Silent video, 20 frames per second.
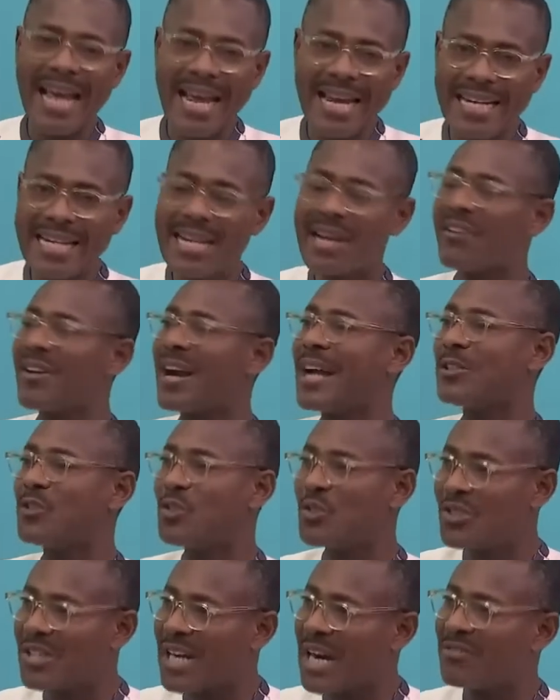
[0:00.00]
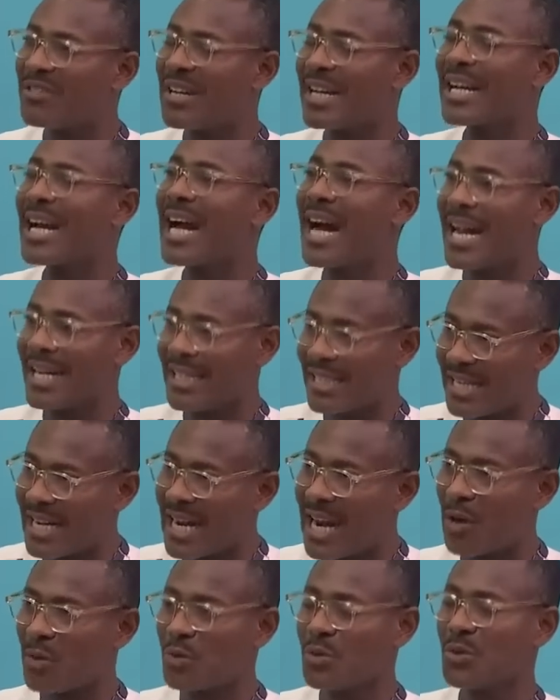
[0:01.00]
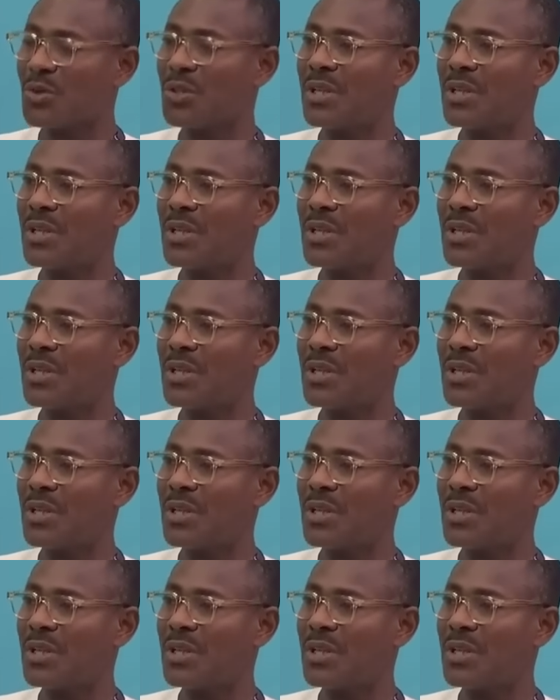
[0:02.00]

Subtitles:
earn the right to drive the car in the house.